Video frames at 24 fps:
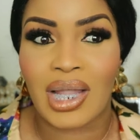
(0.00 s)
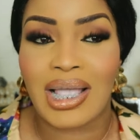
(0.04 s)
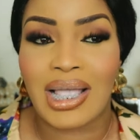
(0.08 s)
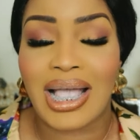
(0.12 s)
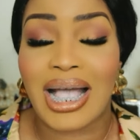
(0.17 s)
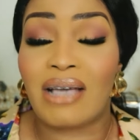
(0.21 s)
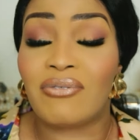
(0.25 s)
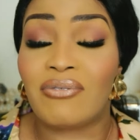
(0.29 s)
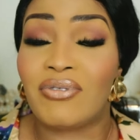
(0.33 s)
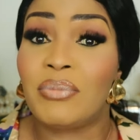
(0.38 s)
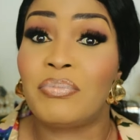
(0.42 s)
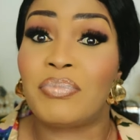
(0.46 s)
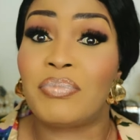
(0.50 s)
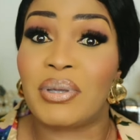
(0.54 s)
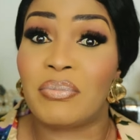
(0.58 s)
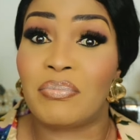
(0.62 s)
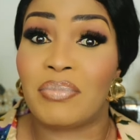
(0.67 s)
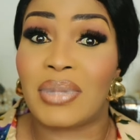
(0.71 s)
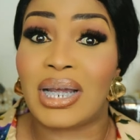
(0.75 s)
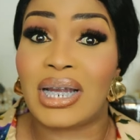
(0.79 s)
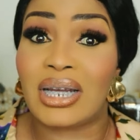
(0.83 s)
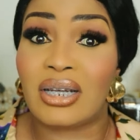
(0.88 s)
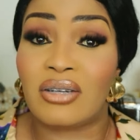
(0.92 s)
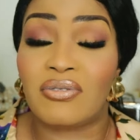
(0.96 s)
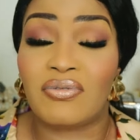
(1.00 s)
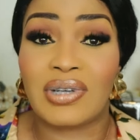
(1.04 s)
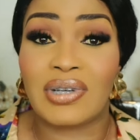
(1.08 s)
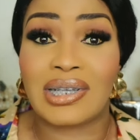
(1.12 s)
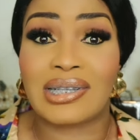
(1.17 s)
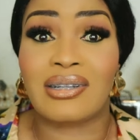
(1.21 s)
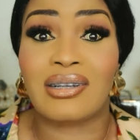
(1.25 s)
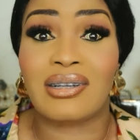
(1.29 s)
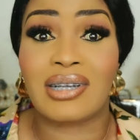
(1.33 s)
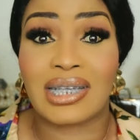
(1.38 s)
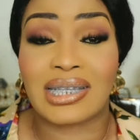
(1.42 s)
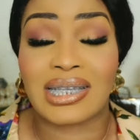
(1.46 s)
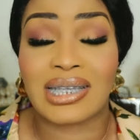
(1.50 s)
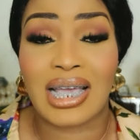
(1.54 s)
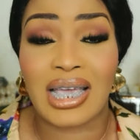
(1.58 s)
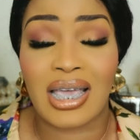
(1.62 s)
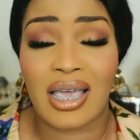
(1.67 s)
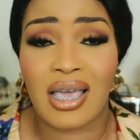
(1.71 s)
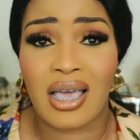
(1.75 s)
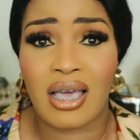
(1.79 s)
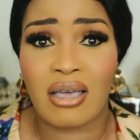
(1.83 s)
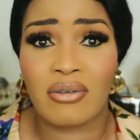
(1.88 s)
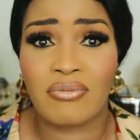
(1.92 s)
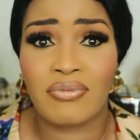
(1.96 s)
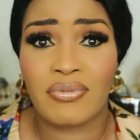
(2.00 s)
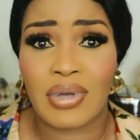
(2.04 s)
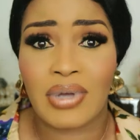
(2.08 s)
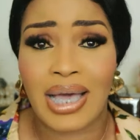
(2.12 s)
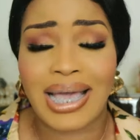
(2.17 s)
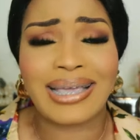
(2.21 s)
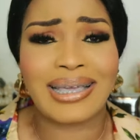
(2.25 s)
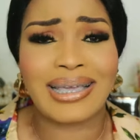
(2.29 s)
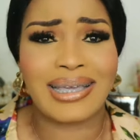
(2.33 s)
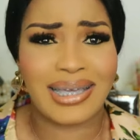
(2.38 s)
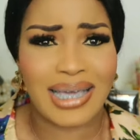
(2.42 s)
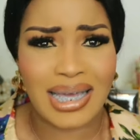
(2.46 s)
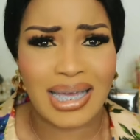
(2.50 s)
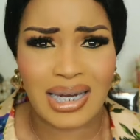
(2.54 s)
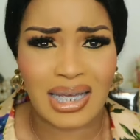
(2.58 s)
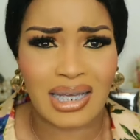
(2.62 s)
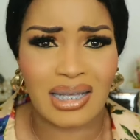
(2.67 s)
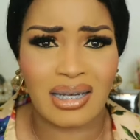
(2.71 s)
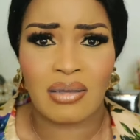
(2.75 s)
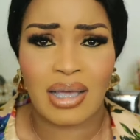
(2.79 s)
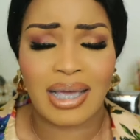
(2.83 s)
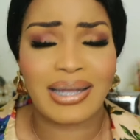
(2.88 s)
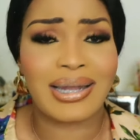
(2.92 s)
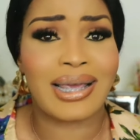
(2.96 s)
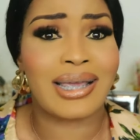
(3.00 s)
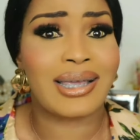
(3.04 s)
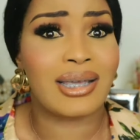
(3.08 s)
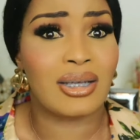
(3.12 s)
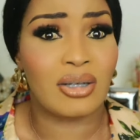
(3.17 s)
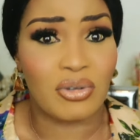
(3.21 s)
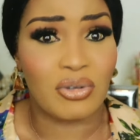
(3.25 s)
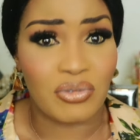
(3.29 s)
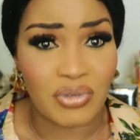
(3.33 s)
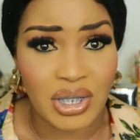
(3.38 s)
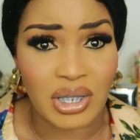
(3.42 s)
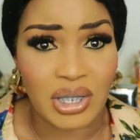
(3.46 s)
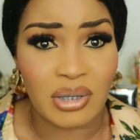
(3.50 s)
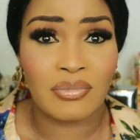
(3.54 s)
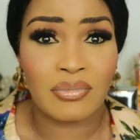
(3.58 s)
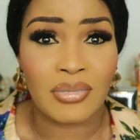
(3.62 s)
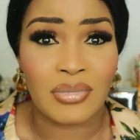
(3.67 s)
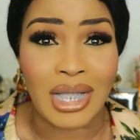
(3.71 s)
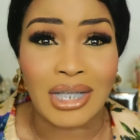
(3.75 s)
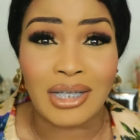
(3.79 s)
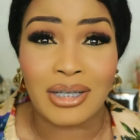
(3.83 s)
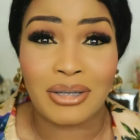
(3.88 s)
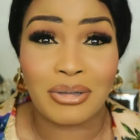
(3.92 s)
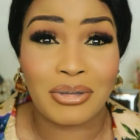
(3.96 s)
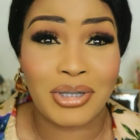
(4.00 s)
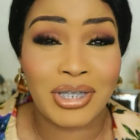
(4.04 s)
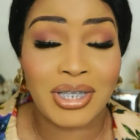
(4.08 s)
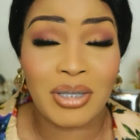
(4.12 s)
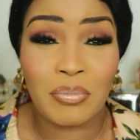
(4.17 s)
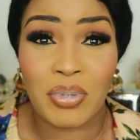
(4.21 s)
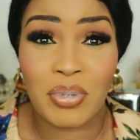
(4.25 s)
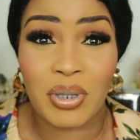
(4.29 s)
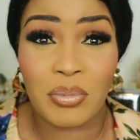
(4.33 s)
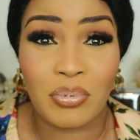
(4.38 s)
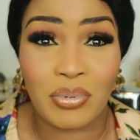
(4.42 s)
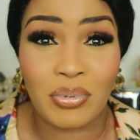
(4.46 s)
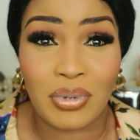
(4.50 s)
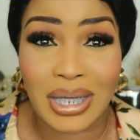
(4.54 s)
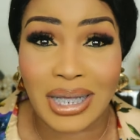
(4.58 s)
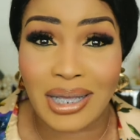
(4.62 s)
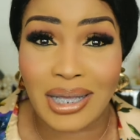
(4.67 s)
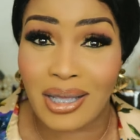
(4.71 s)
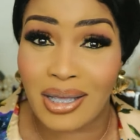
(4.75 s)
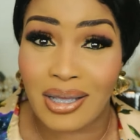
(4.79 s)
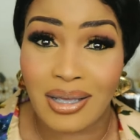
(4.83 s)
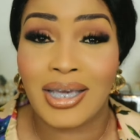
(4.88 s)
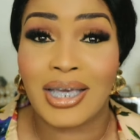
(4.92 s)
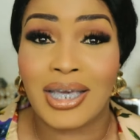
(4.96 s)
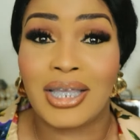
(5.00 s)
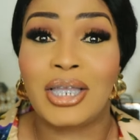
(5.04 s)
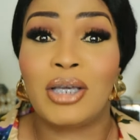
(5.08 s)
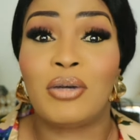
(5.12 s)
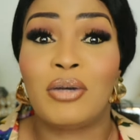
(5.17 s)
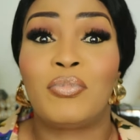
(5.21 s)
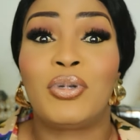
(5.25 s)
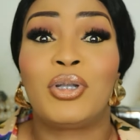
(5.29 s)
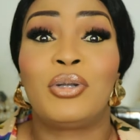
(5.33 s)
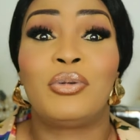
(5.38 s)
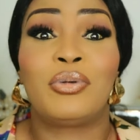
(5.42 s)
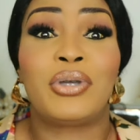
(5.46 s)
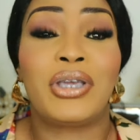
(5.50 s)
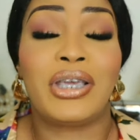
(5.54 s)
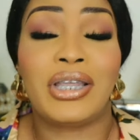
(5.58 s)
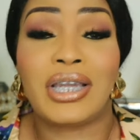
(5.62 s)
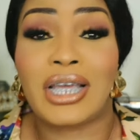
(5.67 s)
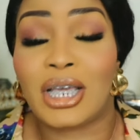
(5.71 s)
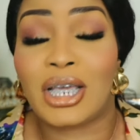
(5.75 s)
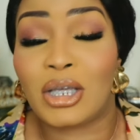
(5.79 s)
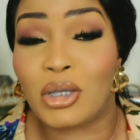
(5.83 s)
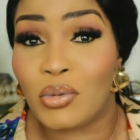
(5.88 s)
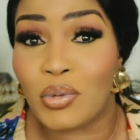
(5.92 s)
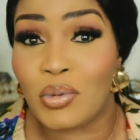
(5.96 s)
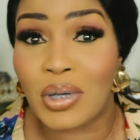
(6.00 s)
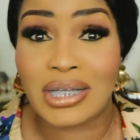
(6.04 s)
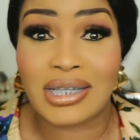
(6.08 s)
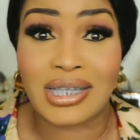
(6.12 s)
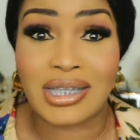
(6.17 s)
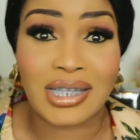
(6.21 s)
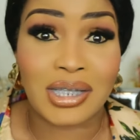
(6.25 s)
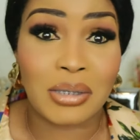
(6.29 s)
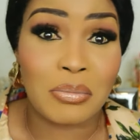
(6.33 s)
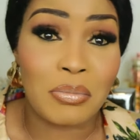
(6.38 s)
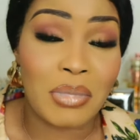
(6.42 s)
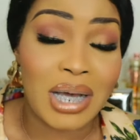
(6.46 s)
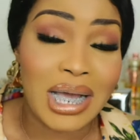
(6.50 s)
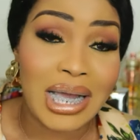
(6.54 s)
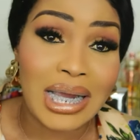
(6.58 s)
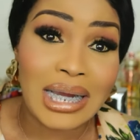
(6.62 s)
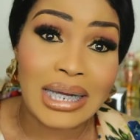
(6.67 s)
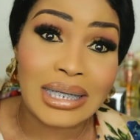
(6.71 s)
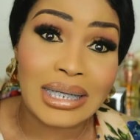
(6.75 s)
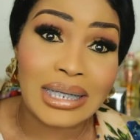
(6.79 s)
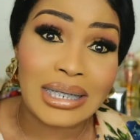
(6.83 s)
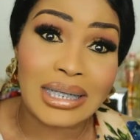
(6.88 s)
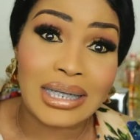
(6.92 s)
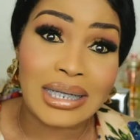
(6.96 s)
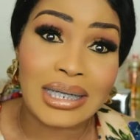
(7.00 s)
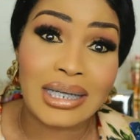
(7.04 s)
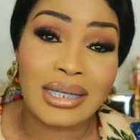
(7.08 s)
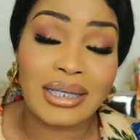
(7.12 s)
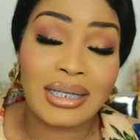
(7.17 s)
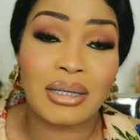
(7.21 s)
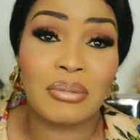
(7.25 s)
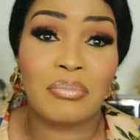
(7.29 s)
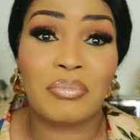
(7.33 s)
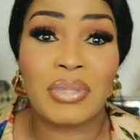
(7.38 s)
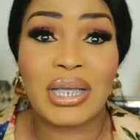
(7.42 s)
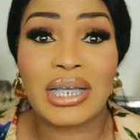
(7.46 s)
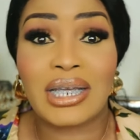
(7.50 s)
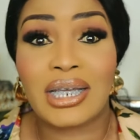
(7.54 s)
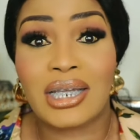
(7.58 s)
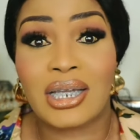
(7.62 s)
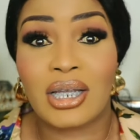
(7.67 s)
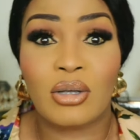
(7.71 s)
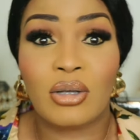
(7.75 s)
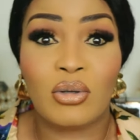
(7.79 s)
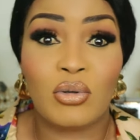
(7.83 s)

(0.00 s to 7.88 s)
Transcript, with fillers: Having been married for as long as I have, I get it, and I agree. You see people there, they'll be looking at you and smiling and making it